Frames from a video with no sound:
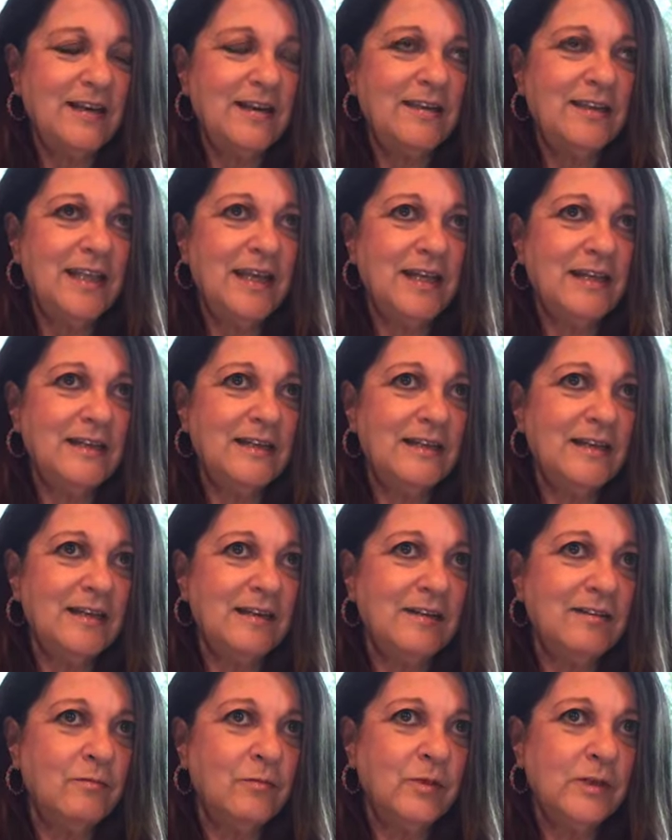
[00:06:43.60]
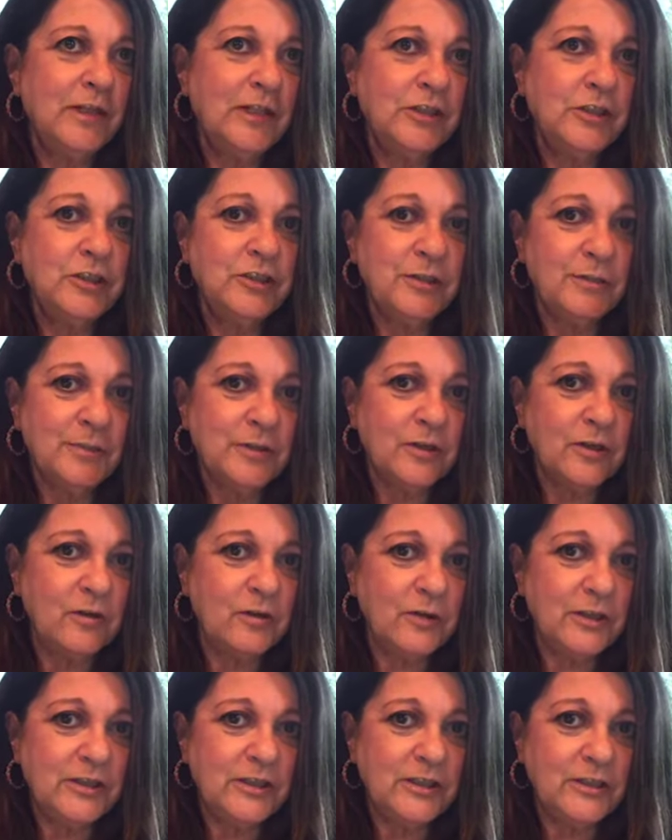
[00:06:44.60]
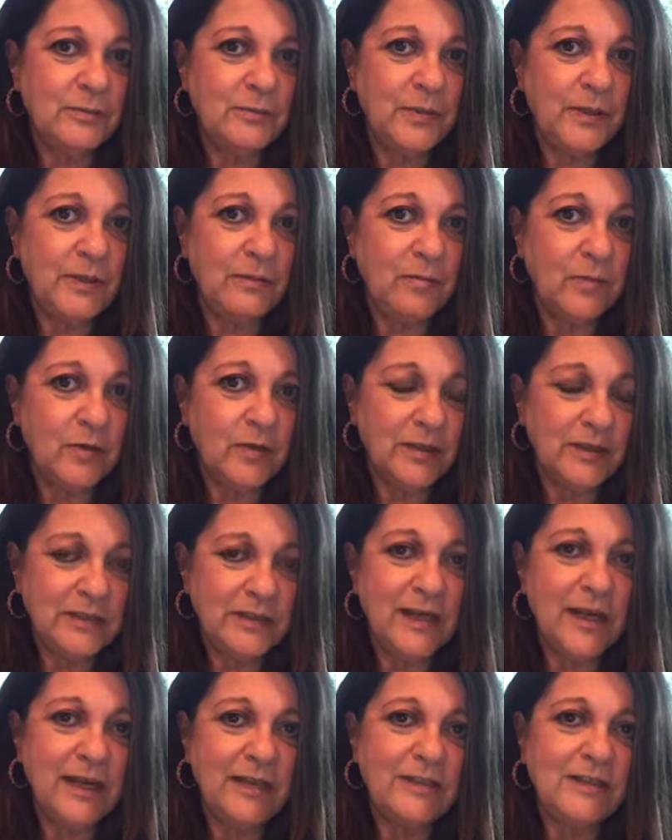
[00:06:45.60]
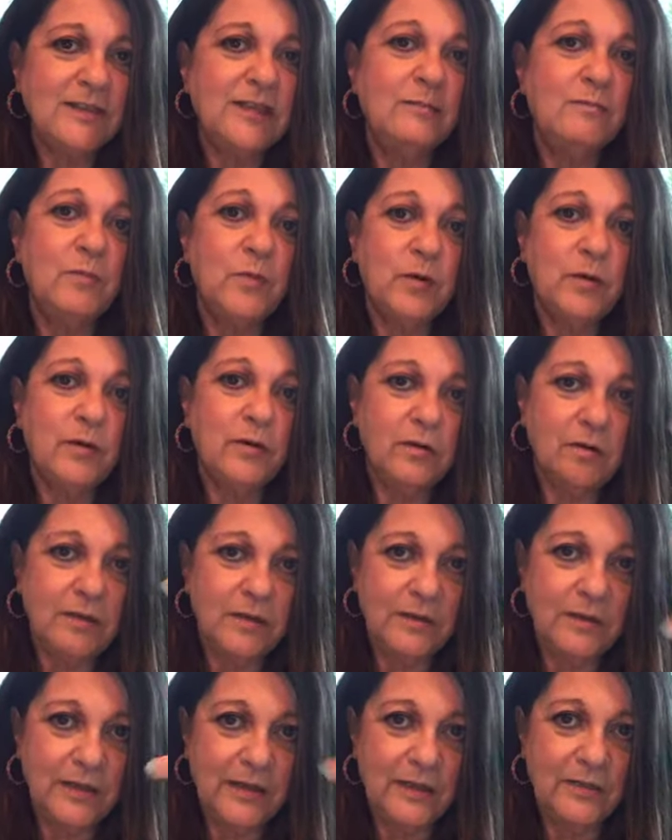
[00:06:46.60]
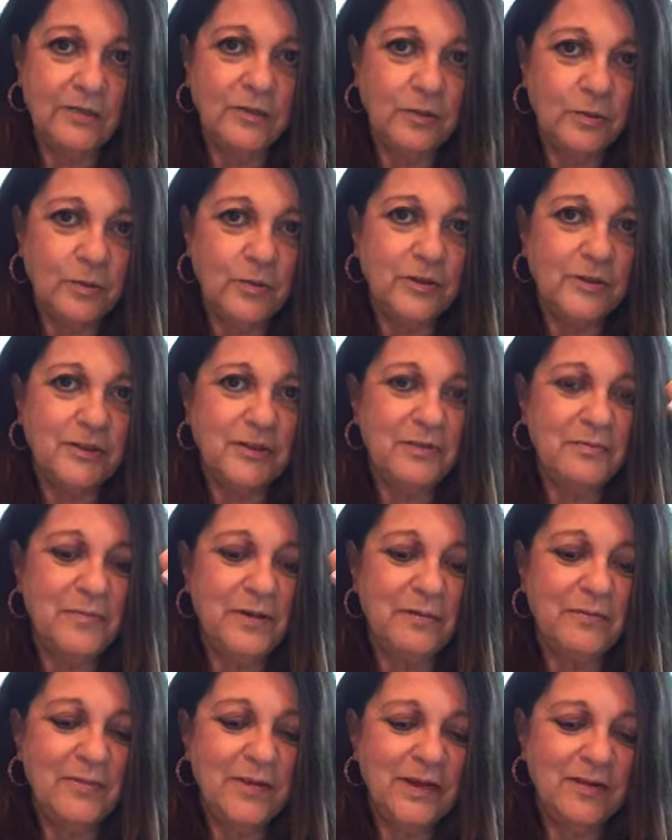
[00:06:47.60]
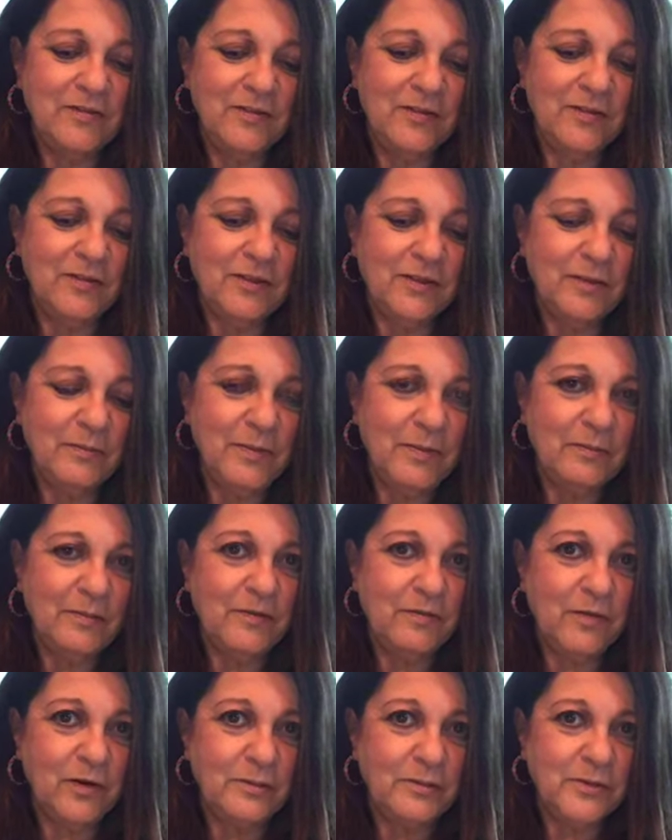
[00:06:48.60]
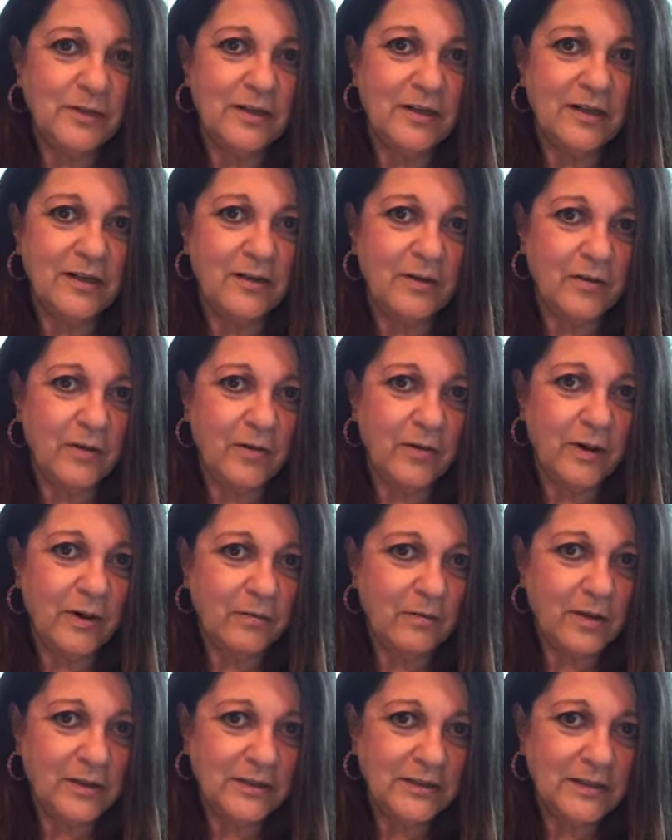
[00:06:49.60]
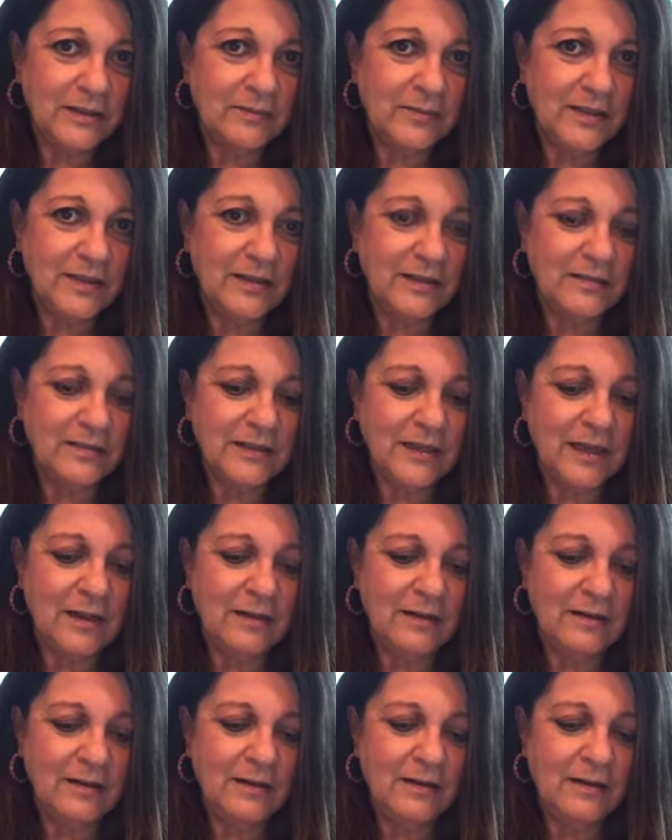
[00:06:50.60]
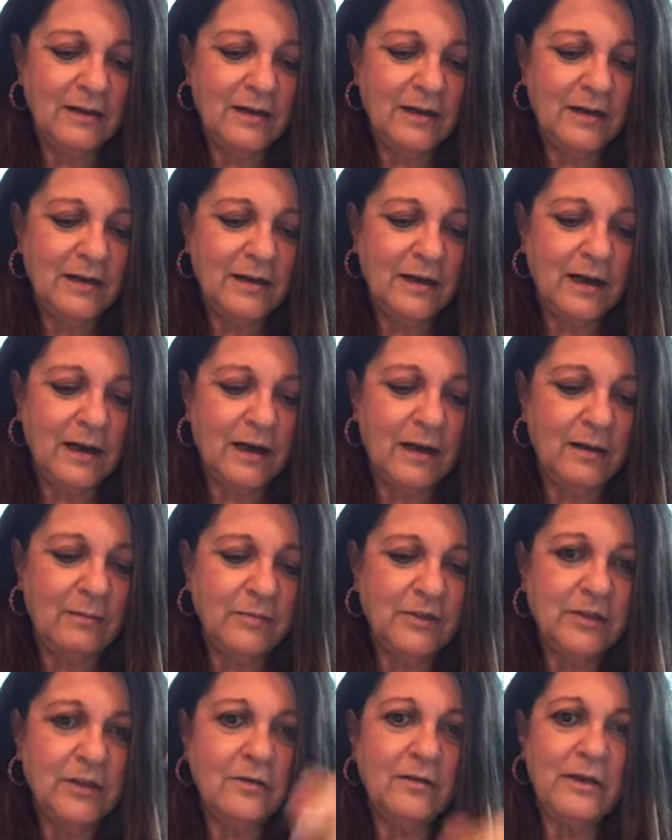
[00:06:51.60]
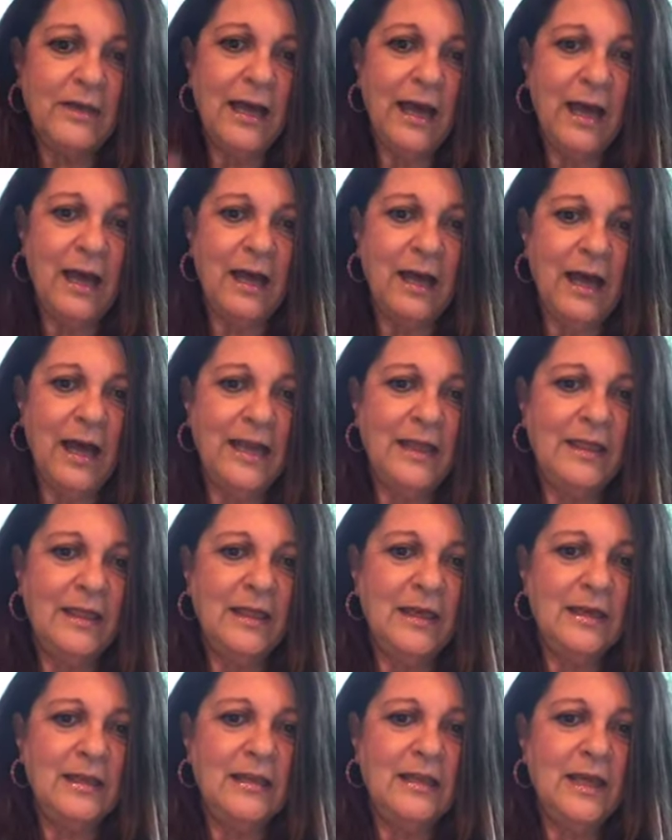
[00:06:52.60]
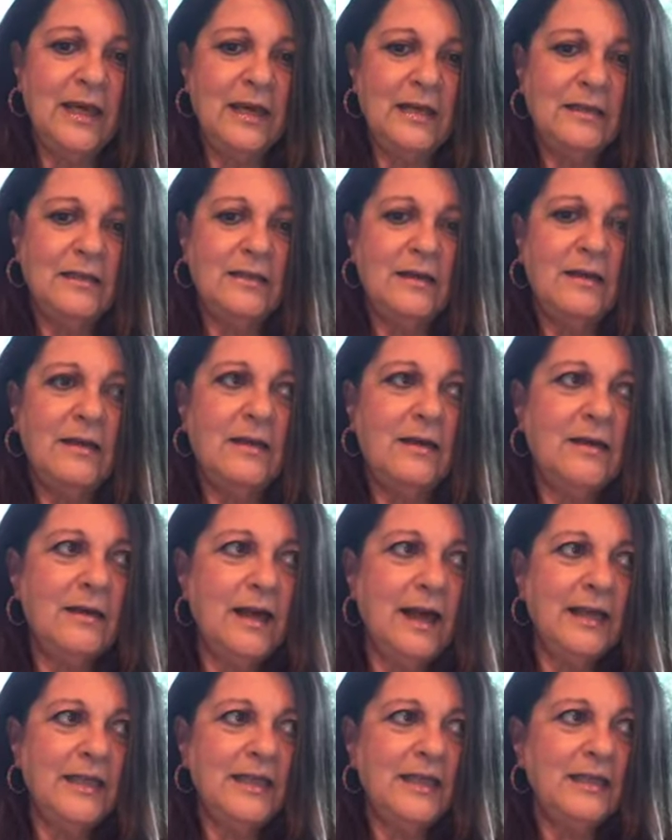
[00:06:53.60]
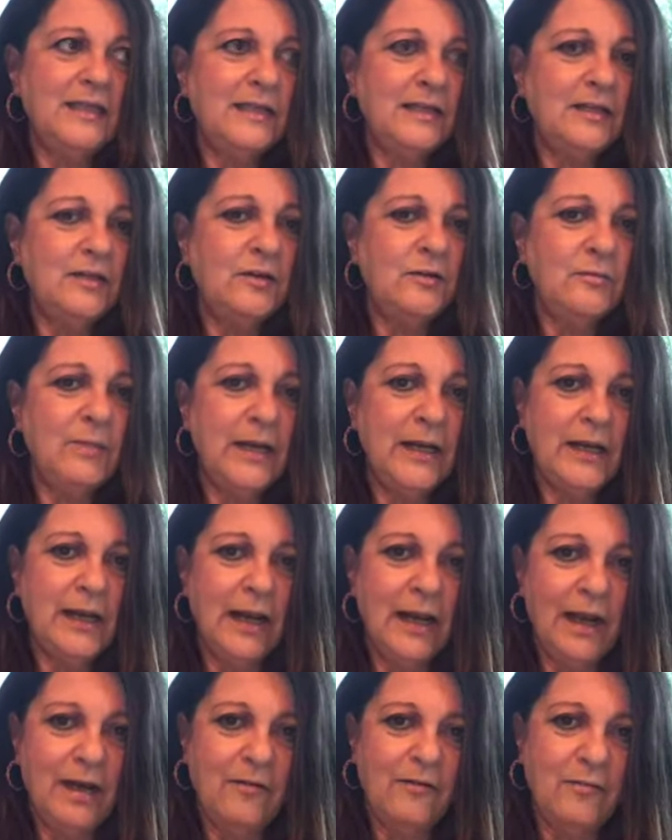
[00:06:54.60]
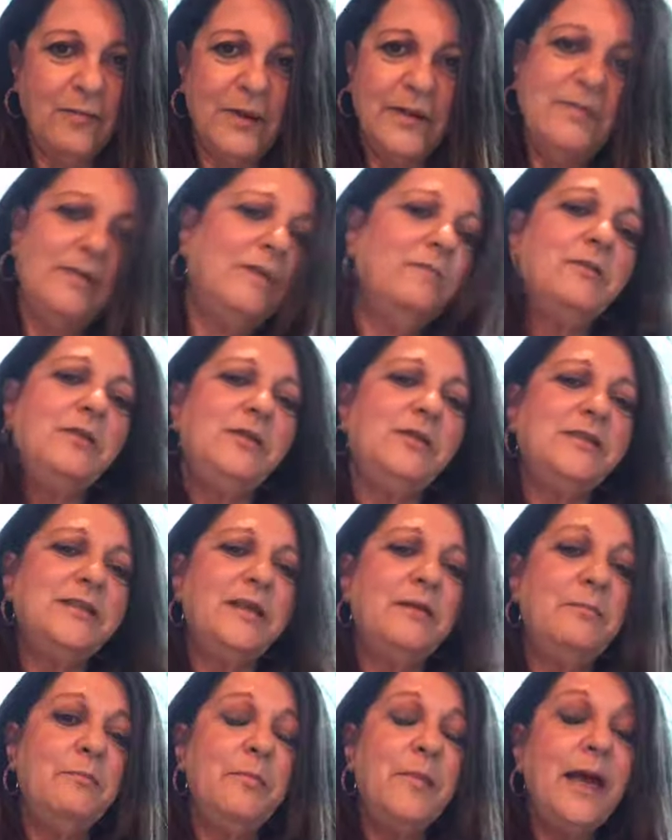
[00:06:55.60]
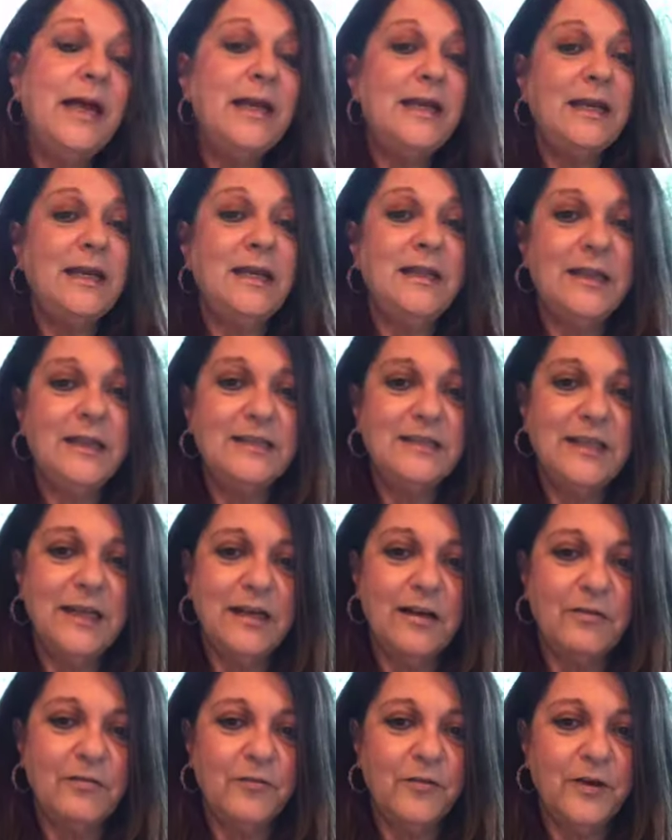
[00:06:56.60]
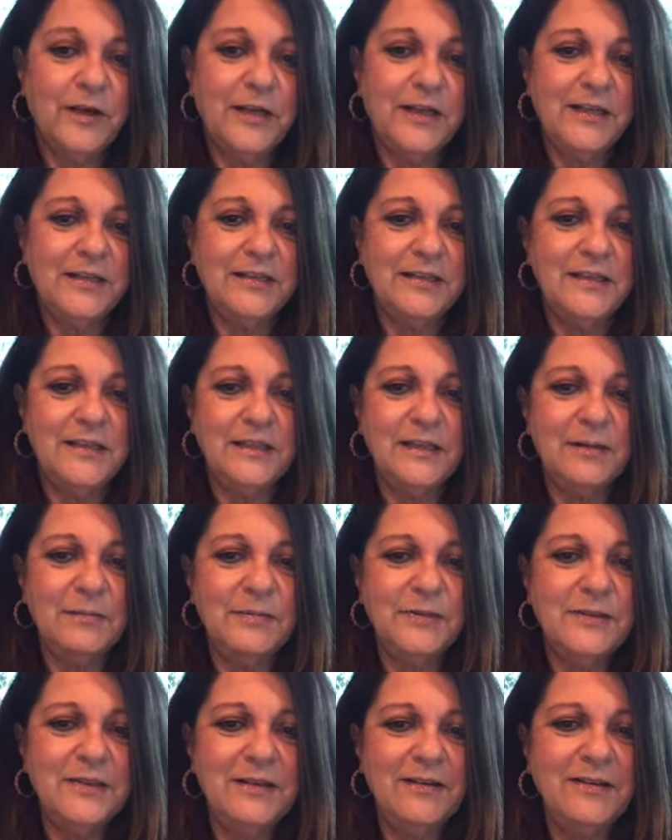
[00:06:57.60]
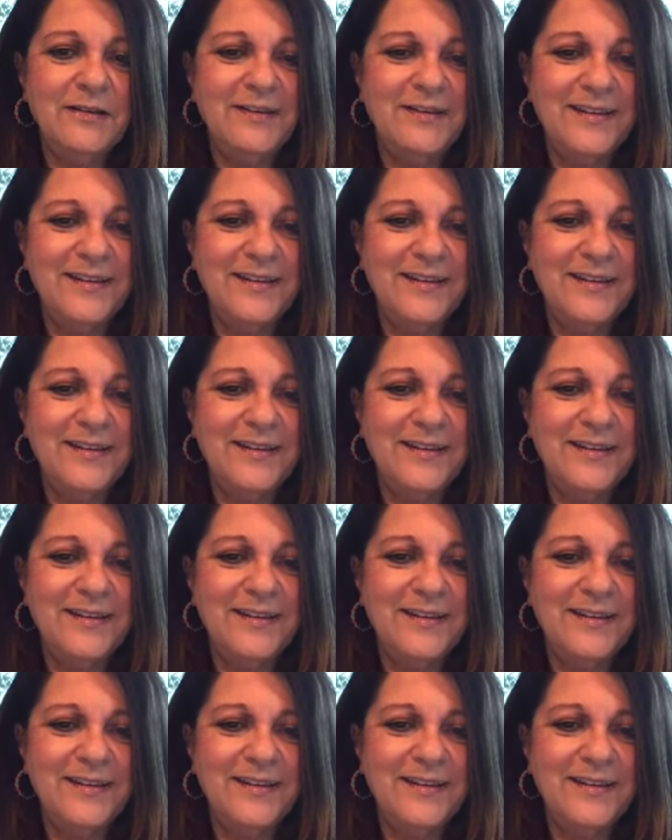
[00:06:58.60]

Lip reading: that relationships are going to be more intense and more geared towards commitment. Those commitment phobes are going to go, oh, I want something solid. I think that you might have. But then when you said many, that's like a Freudian slip. So,